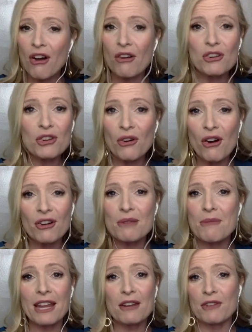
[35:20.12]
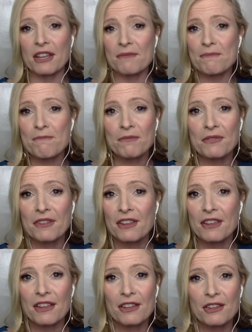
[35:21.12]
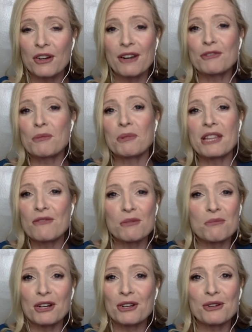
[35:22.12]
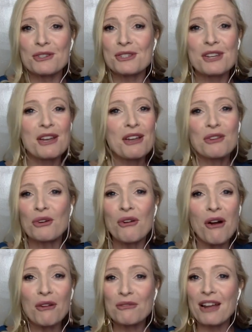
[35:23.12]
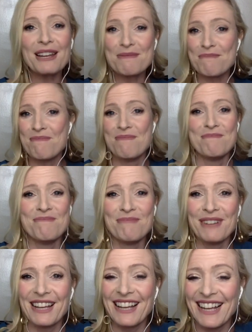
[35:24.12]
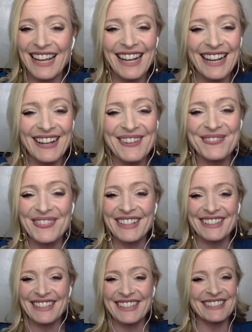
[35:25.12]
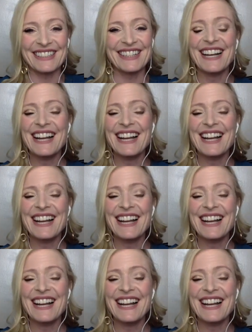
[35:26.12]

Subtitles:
You're already made of it. You don't have to believe in miracles. You're already a miracle.